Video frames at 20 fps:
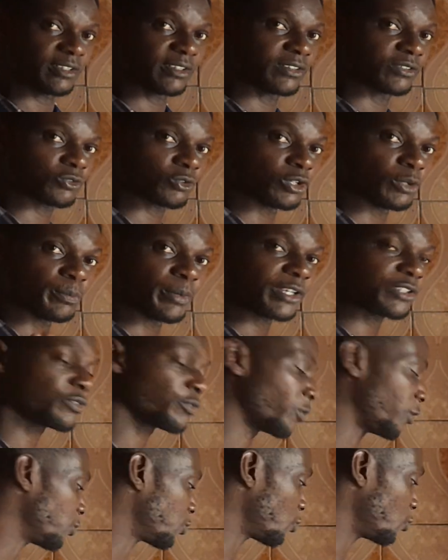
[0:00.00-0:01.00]
So the best thing
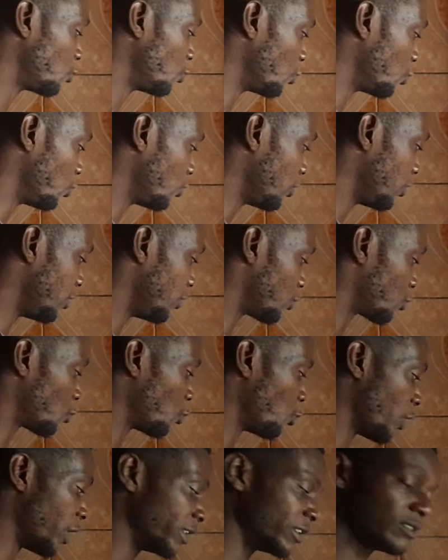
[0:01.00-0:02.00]
for you to do is
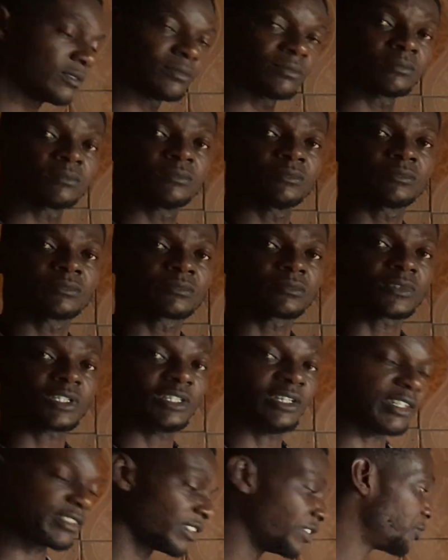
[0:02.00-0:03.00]
to add.
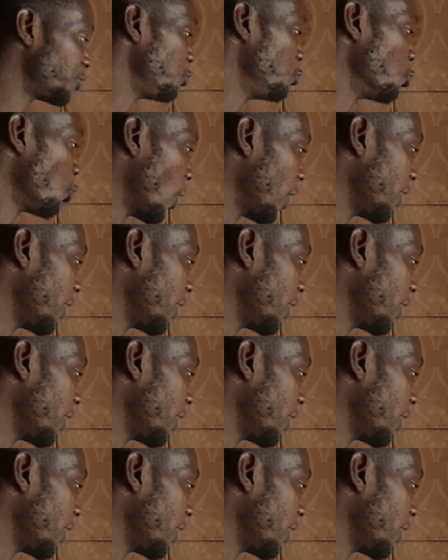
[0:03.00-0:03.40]
That is, you